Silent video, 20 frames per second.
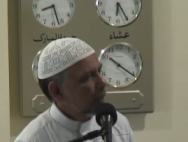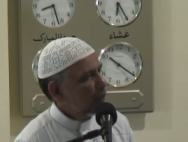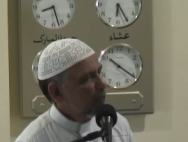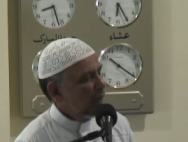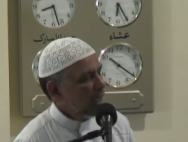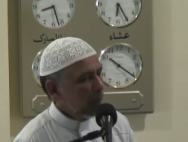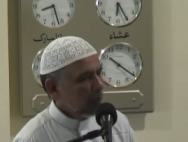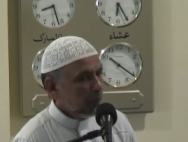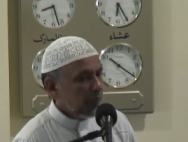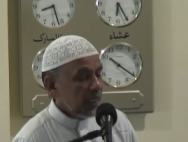
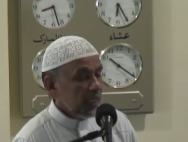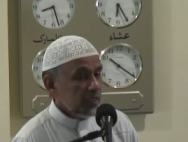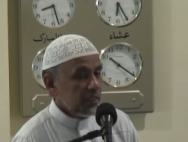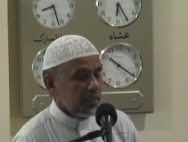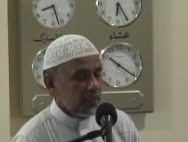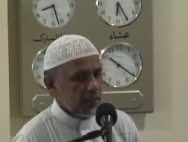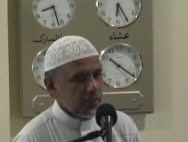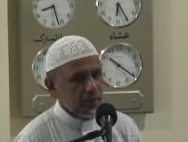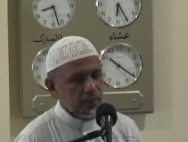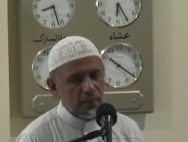Make
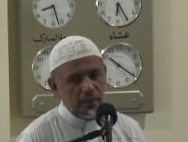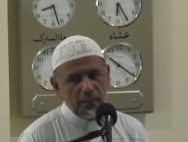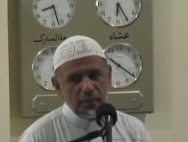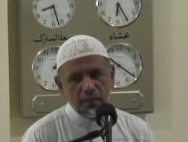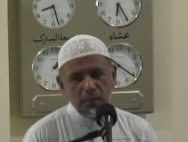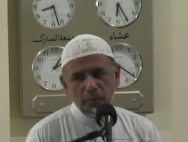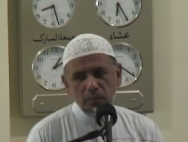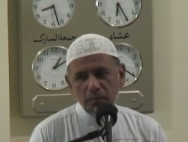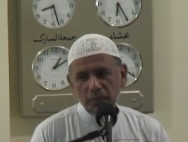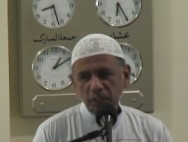peace
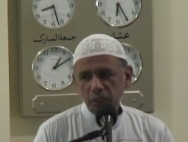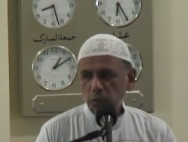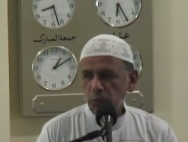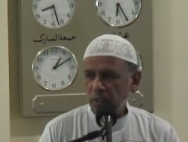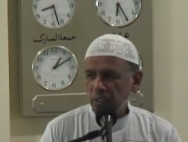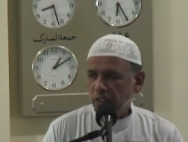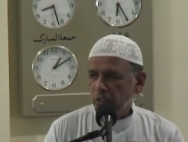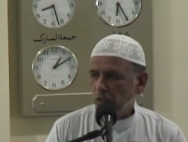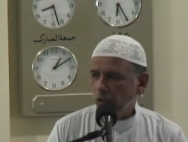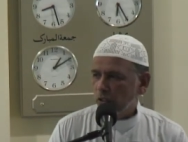
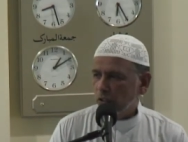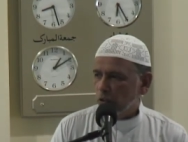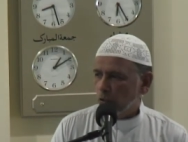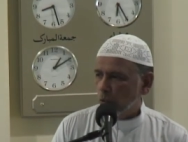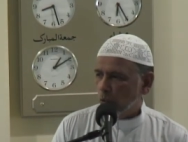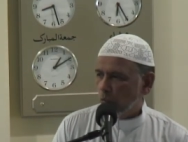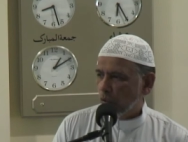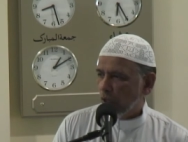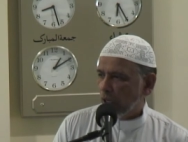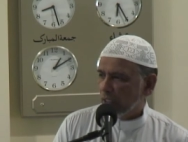between your
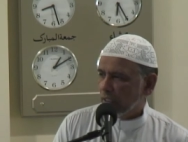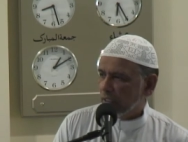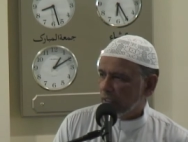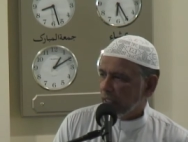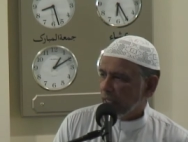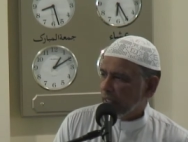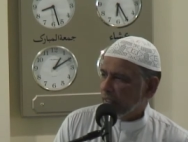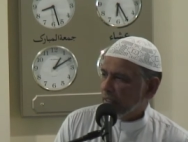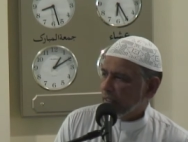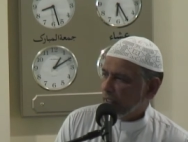two
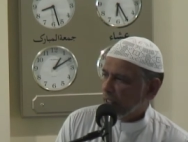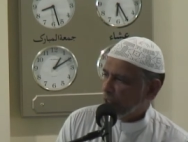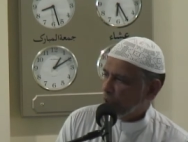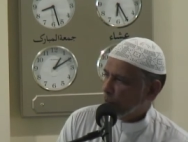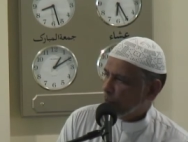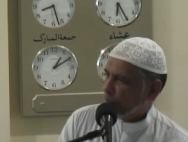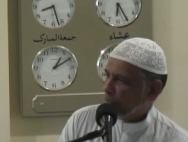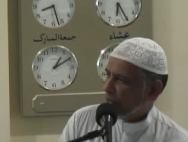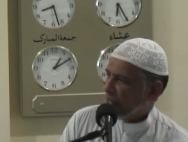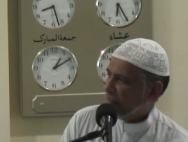
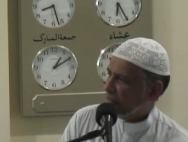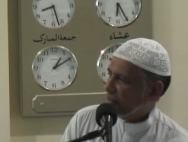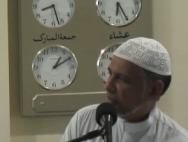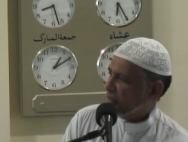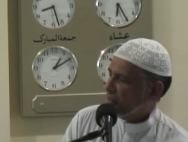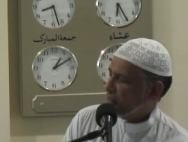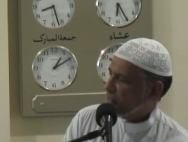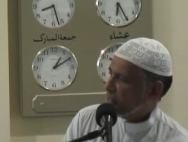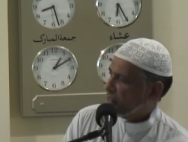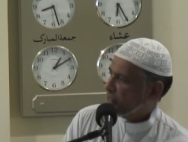contending
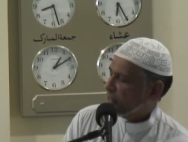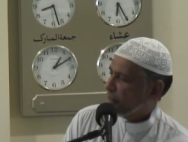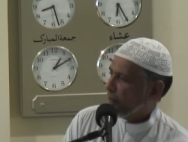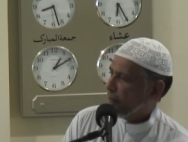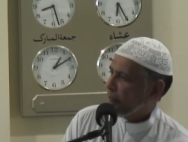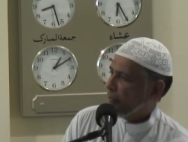brothers.